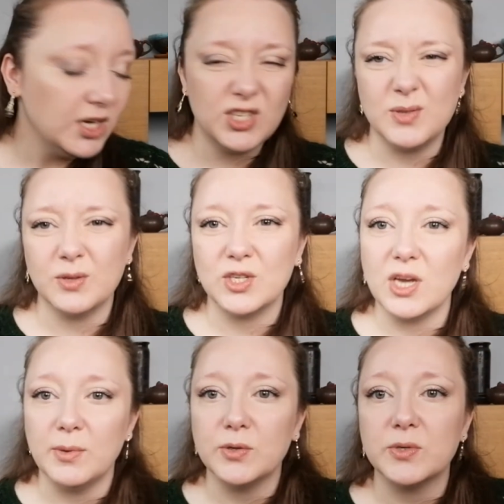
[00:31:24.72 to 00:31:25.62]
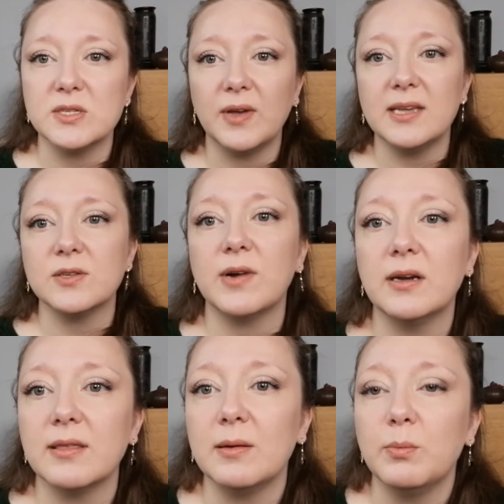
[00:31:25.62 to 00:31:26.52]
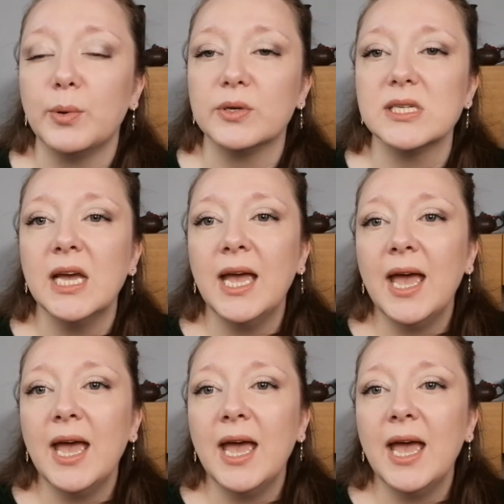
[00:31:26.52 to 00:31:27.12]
choose not to show my daughter's face or anything, but